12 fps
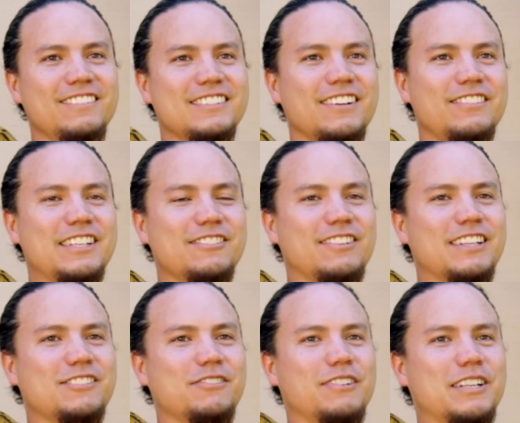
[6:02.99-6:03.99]
some reason,
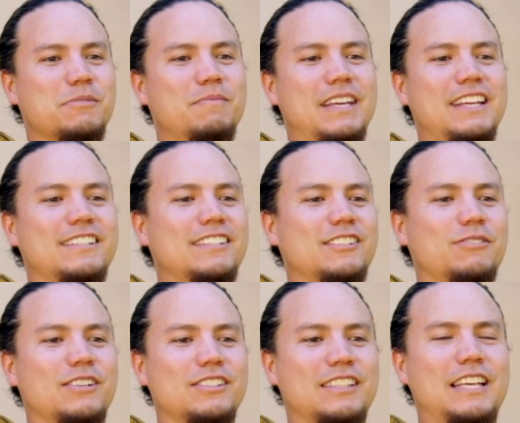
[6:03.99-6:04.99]
when it's me, she just
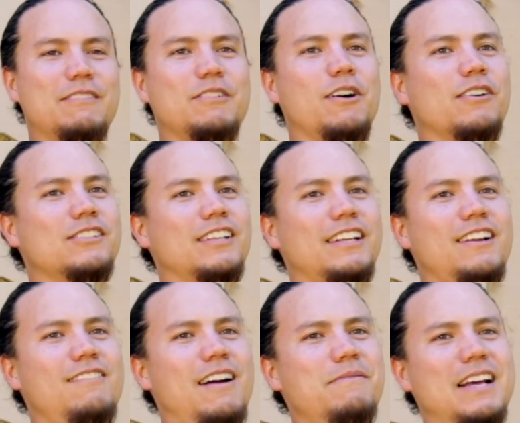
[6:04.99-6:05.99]
wants to keep going. She's like,
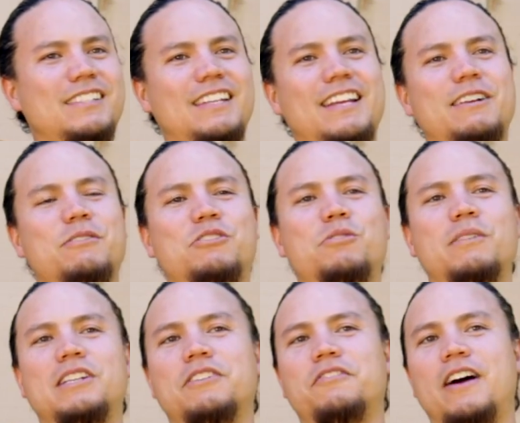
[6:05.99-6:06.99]
no, I'm not staying here with you.
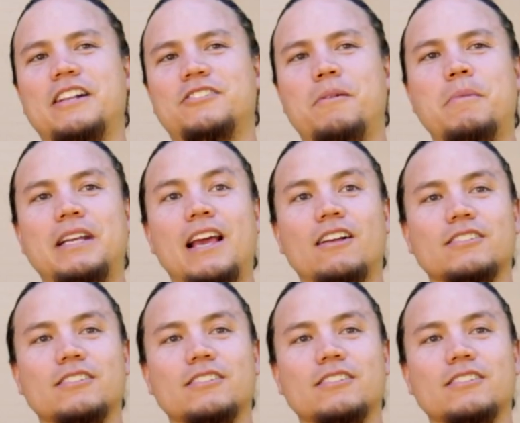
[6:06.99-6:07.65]
I need to find somebody